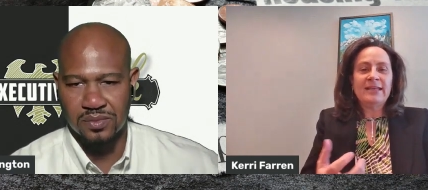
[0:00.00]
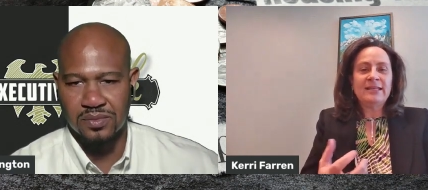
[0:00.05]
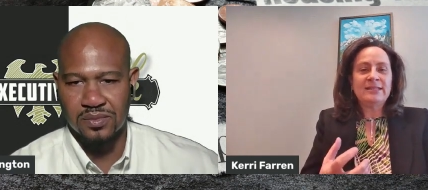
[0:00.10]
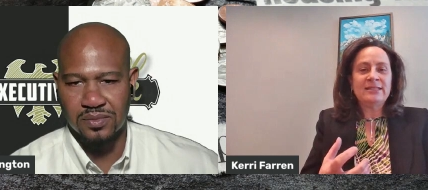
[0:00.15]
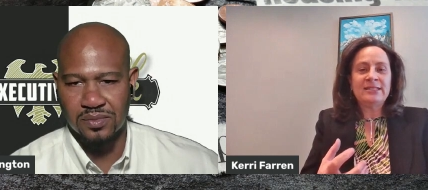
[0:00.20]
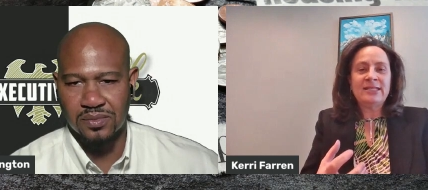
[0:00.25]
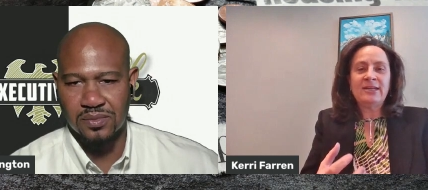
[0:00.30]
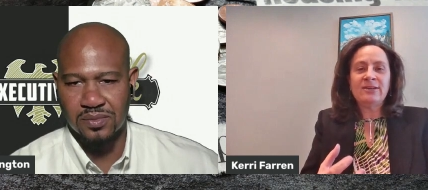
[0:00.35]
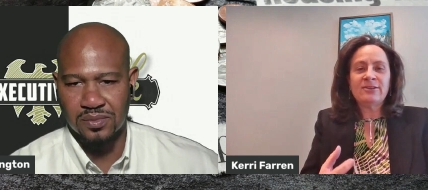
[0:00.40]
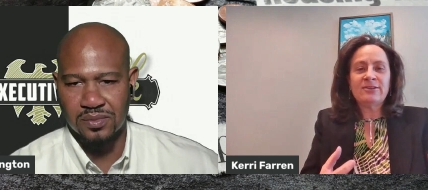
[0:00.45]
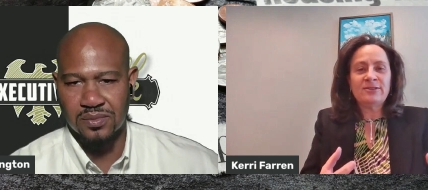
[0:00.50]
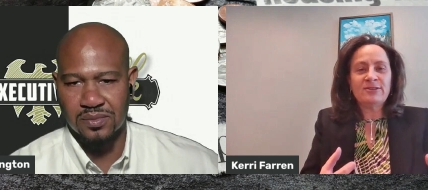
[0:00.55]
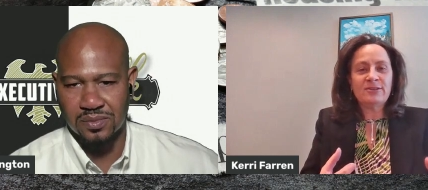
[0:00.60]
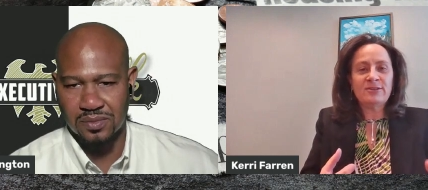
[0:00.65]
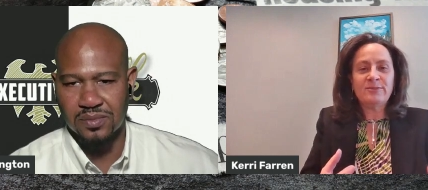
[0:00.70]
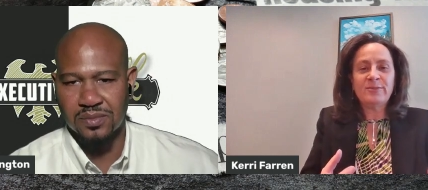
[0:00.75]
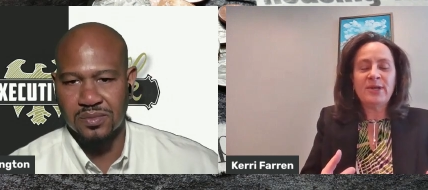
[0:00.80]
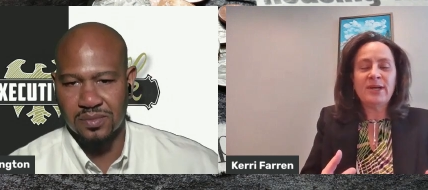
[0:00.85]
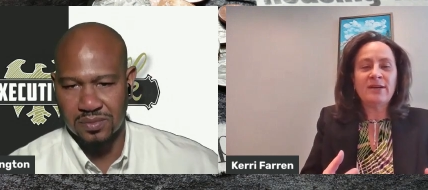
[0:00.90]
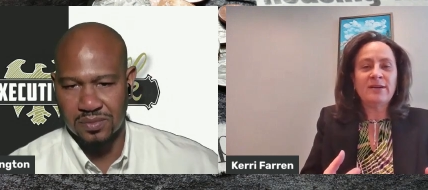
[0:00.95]
Speaker 1: it's tearing
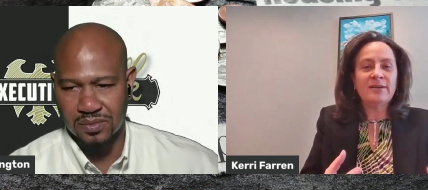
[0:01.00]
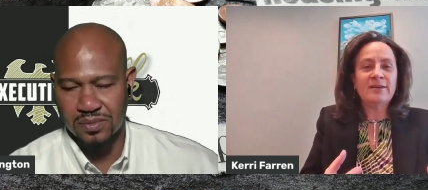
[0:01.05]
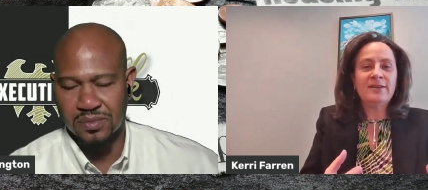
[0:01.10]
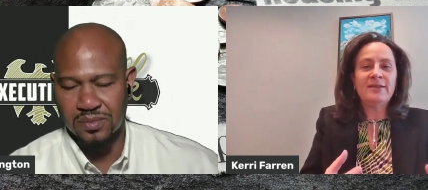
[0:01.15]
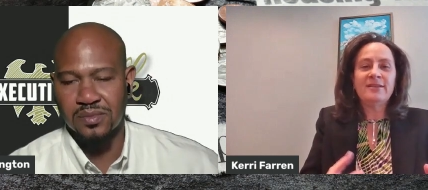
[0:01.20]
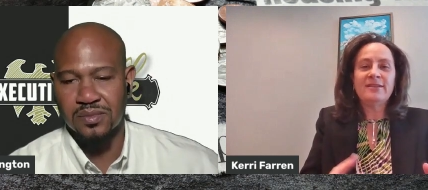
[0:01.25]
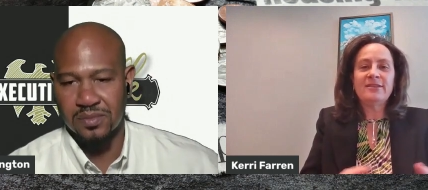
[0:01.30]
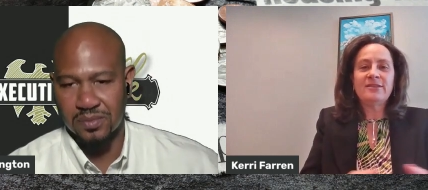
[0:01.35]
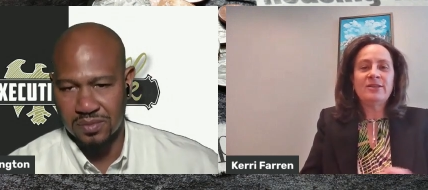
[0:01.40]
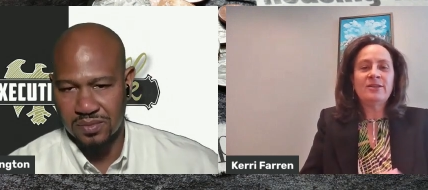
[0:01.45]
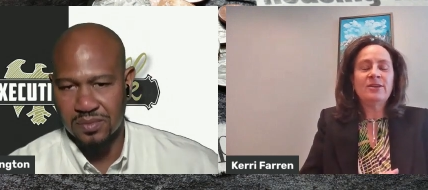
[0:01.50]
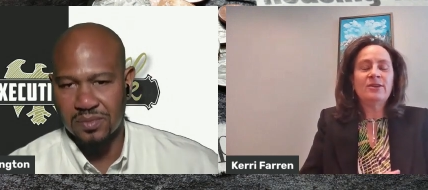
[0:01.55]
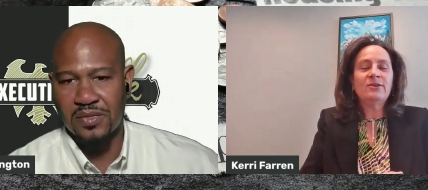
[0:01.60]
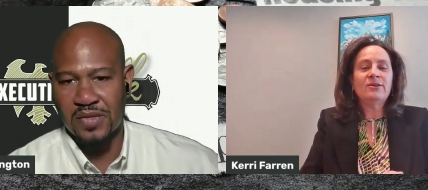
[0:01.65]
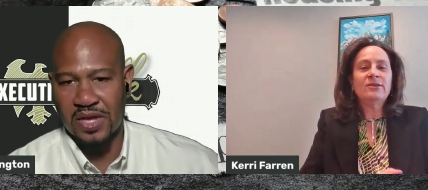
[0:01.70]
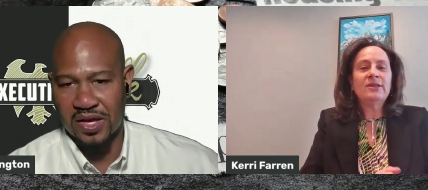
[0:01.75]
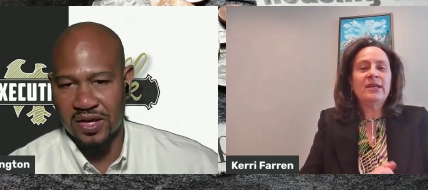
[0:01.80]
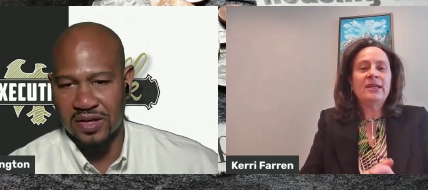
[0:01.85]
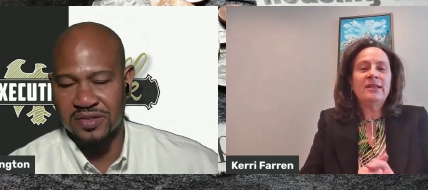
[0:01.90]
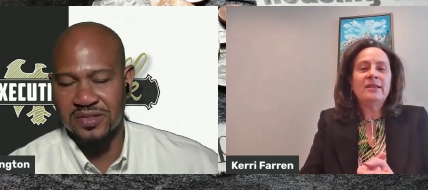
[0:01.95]
her apart. You
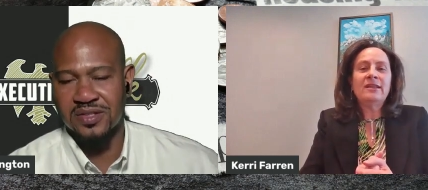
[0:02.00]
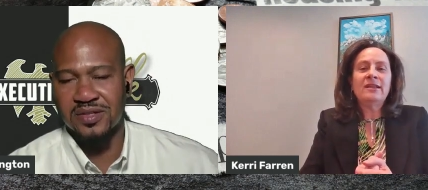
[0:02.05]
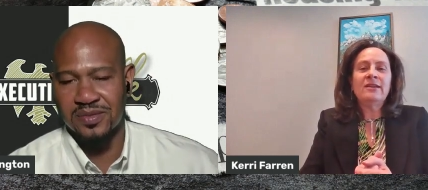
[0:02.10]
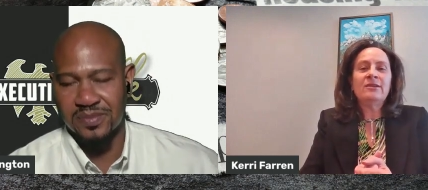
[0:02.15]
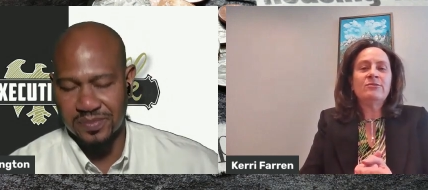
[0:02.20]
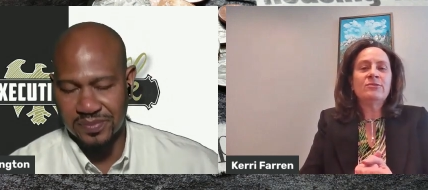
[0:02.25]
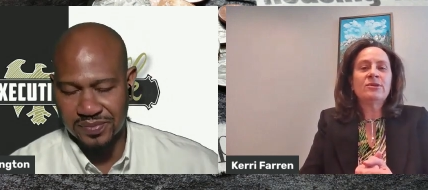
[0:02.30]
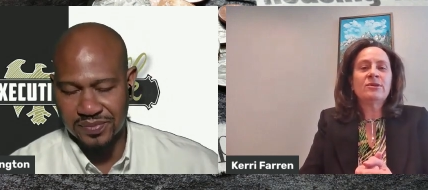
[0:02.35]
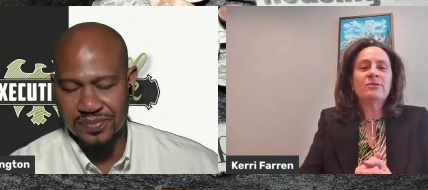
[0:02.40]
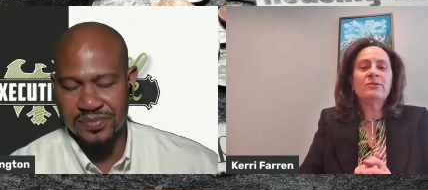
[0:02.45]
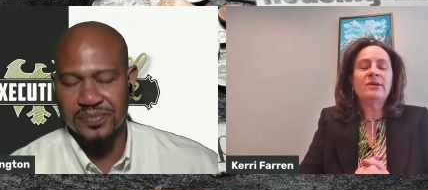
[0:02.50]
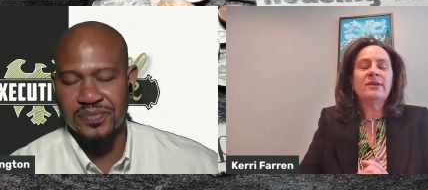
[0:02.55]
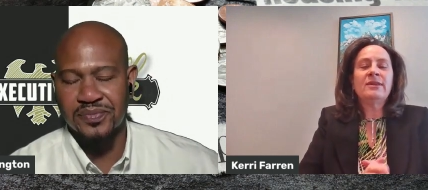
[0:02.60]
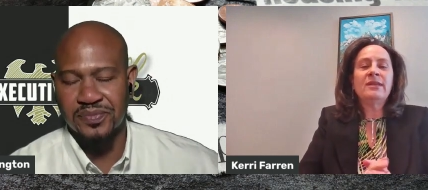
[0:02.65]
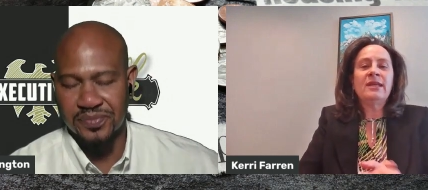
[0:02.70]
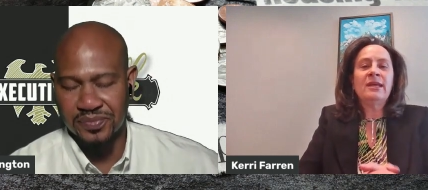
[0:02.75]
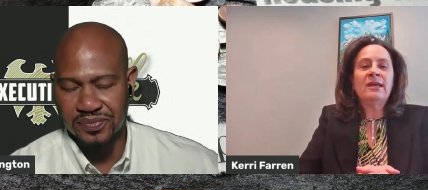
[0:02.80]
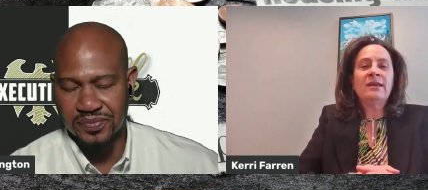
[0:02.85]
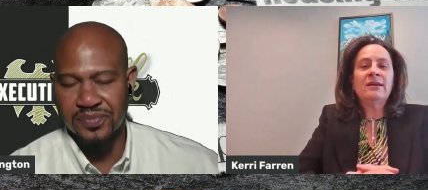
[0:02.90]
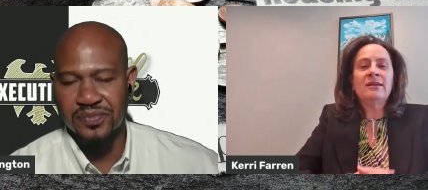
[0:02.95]
know, yes. lady that I work
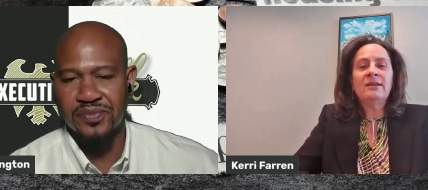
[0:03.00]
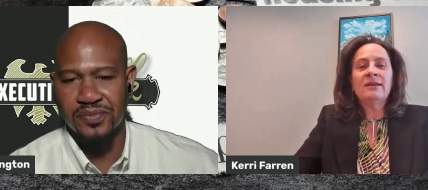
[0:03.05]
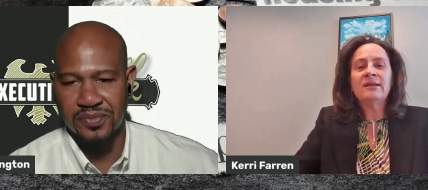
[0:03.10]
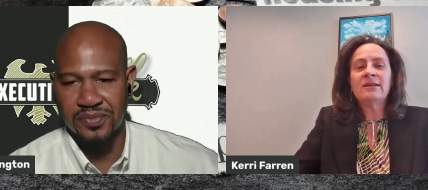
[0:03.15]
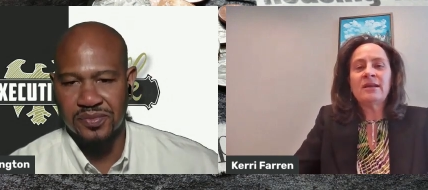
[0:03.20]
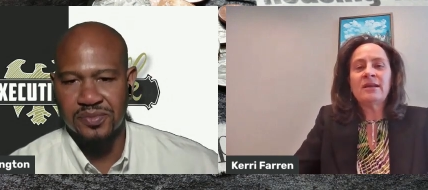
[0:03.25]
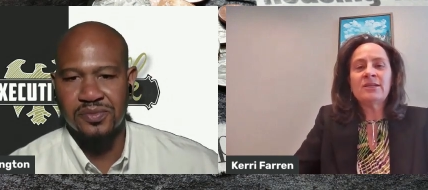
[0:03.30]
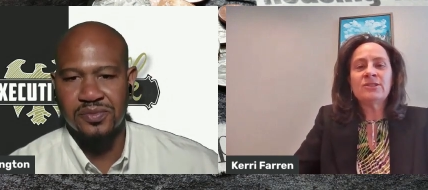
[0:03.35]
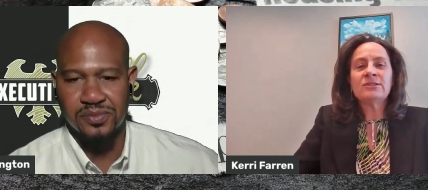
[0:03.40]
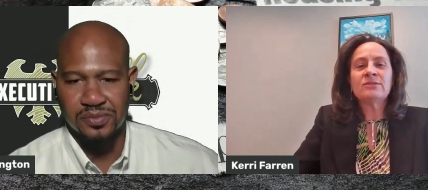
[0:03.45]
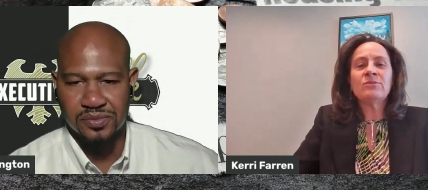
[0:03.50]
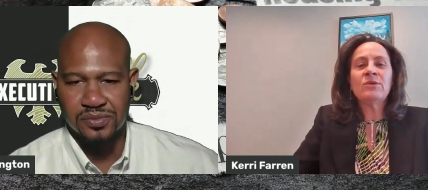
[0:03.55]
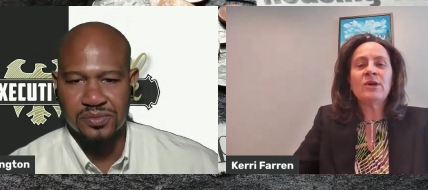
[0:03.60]
with, and I